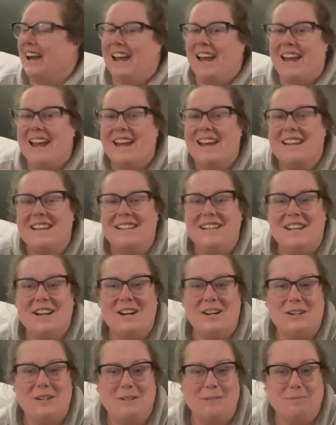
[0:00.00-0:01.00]

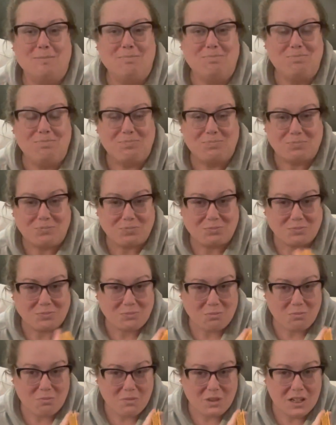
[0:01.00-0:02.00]
And
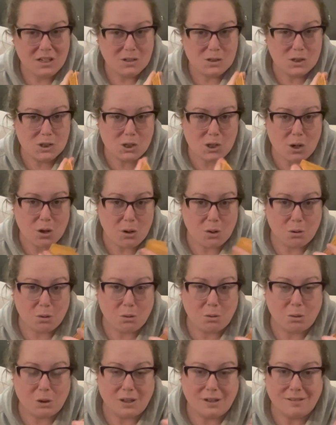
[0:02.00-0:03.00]

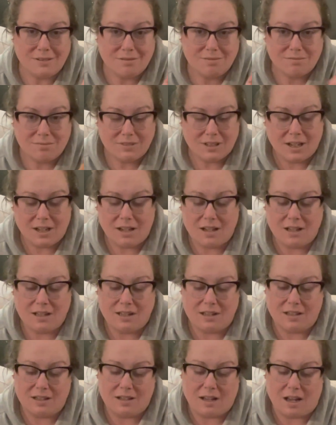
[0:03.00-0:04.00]
so
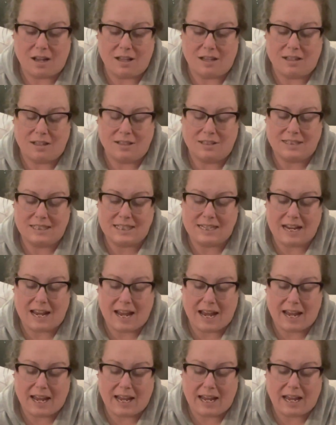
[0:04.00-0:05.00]

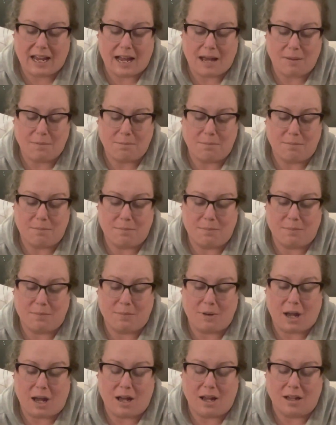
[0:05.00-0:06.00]
today I'm
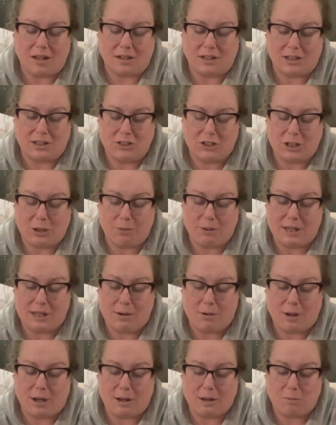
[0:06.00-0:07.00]
going to share with
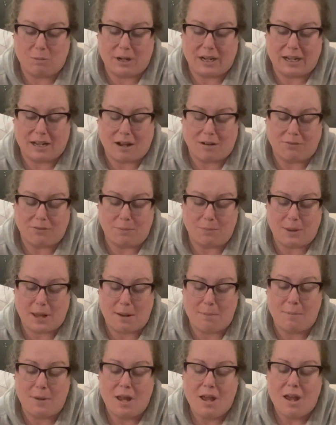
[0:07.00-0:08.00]
you what I got from them.